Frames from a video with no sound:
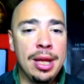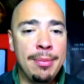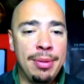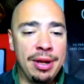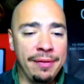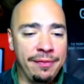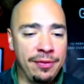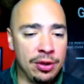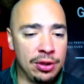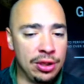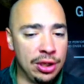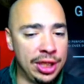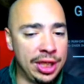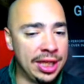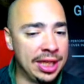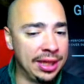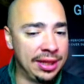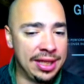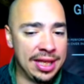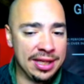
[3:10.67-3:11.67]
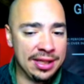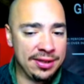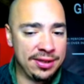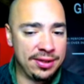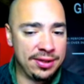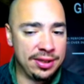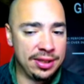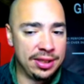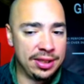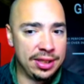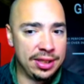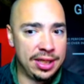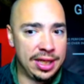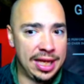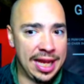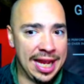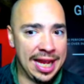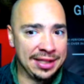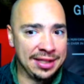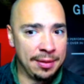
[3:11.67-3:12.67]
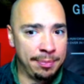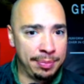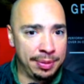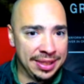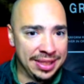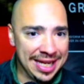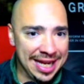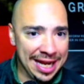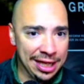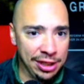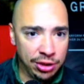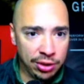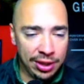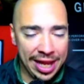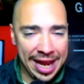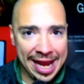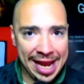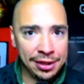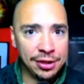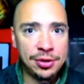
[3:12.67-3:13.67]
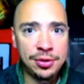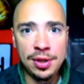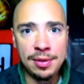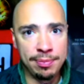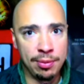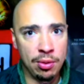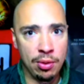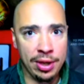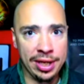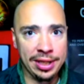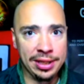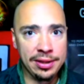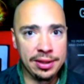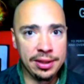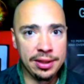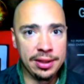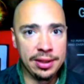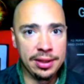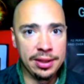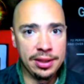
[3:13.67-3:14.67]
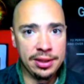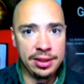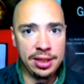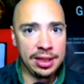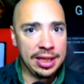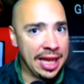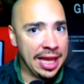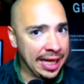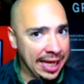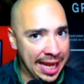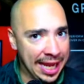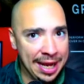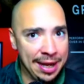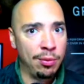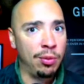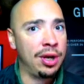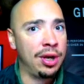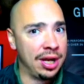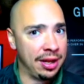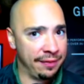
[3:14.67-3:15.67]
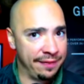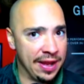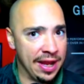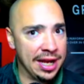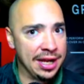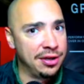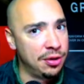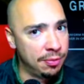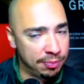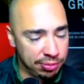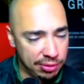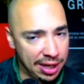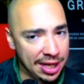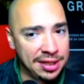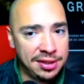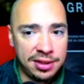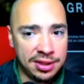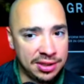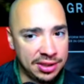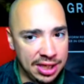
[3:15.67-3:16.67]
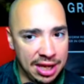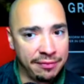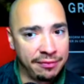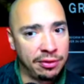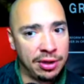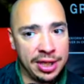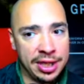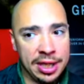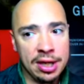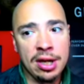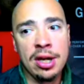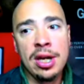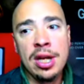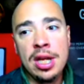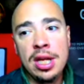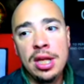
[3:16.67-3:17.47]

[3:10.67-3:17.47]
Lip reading: But if you're looking at this as a potential entry point to like, hey, we're going to find new price discovery here,